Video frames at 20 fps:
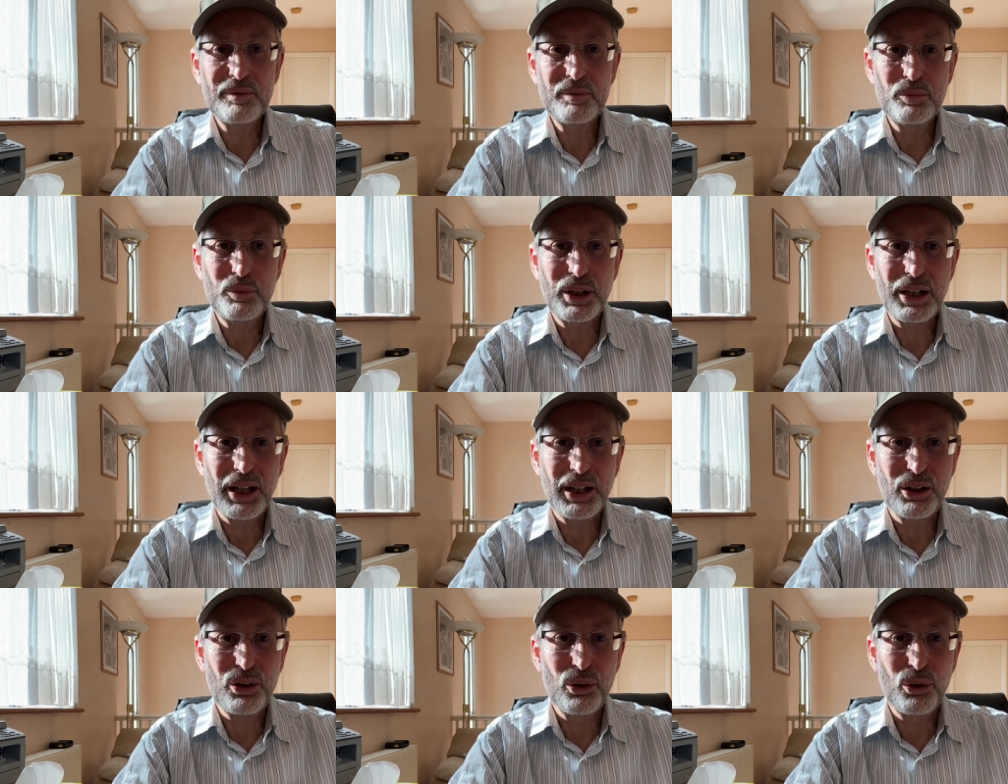when
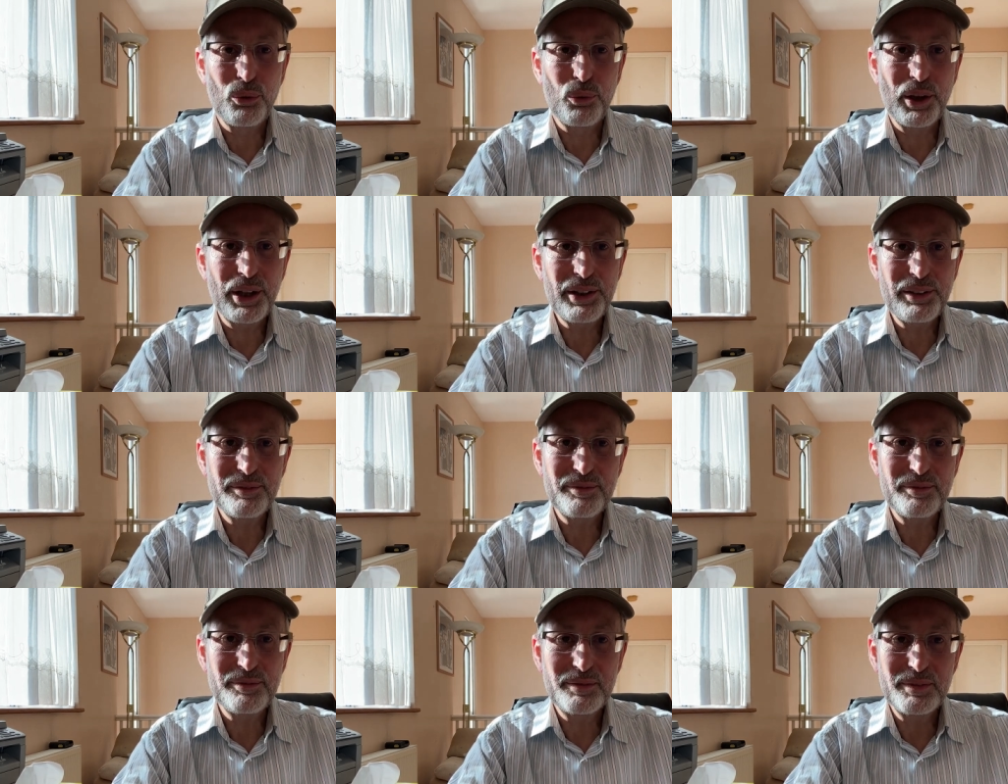I go away
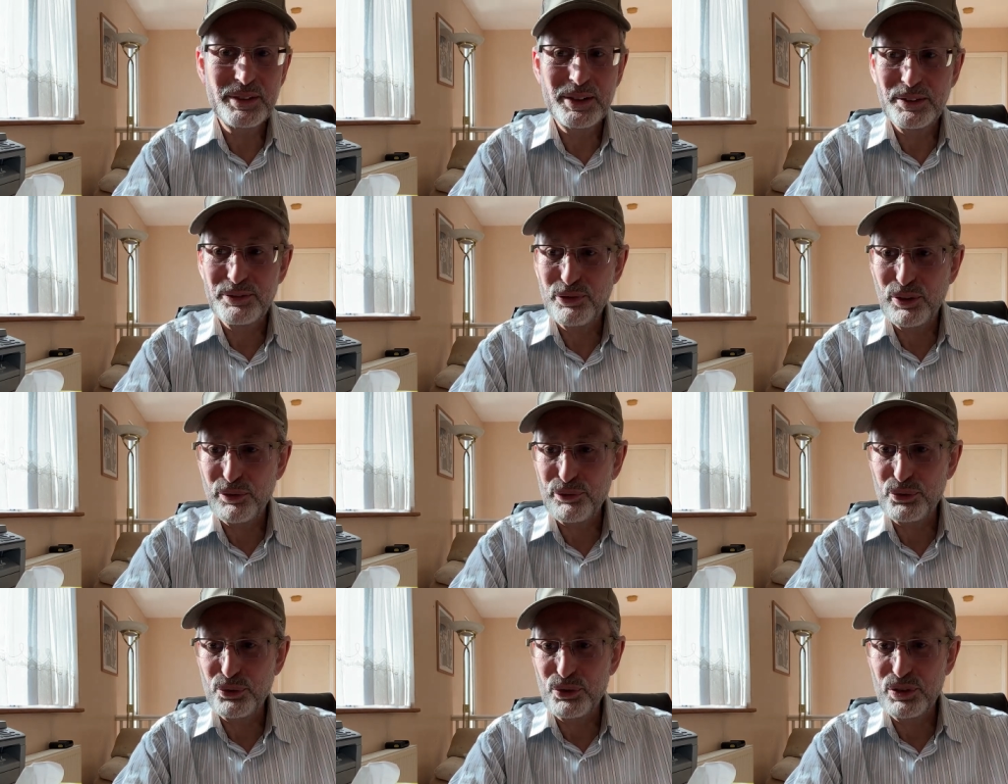uh, for
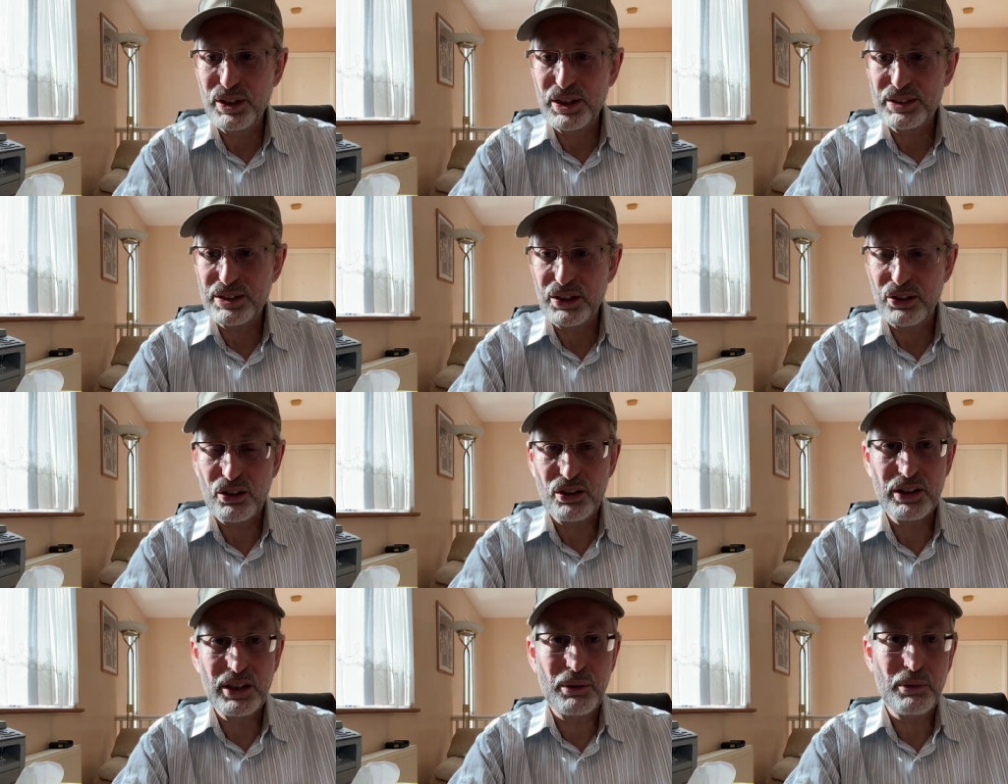a few days and
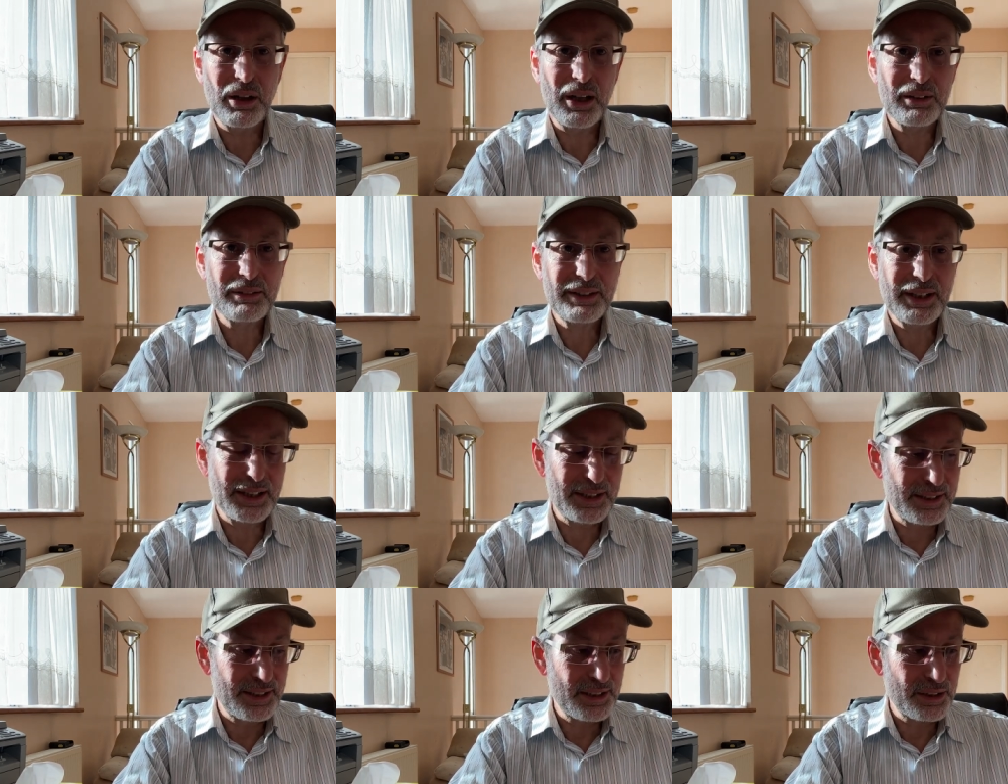holiday. Well, I'll
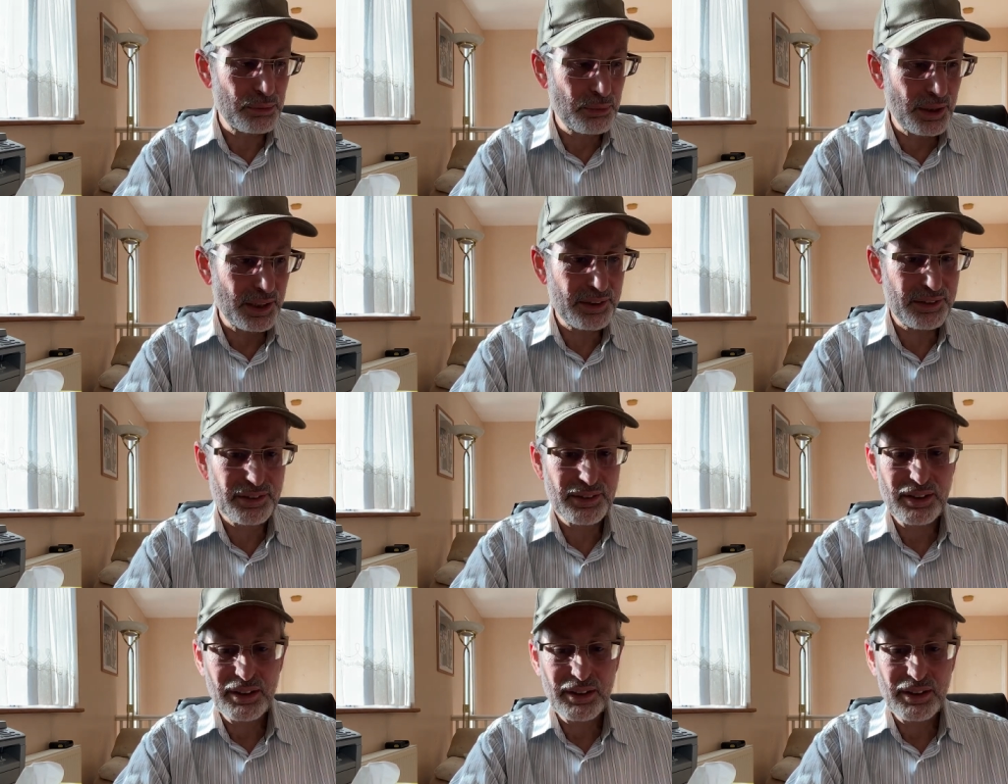take these with